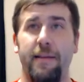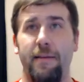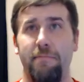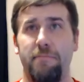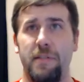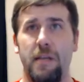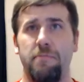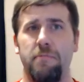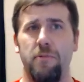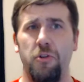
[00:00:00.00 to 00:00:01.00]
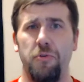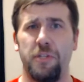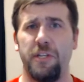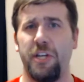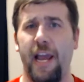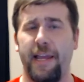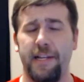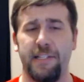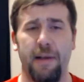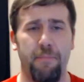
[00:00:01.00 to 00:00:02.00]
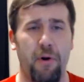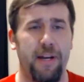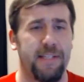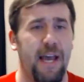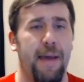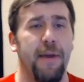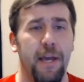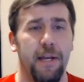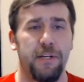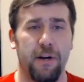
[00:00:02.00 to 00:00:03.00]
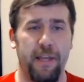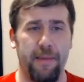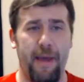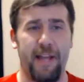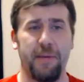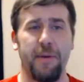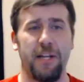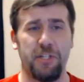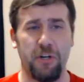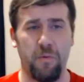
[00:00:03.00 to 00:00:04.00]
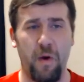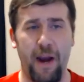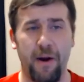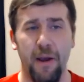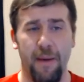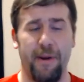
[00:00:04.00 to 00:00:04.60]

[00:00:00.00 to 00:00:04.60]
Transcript: He did lose the jacket at some point in time during the match. I'm not sure where.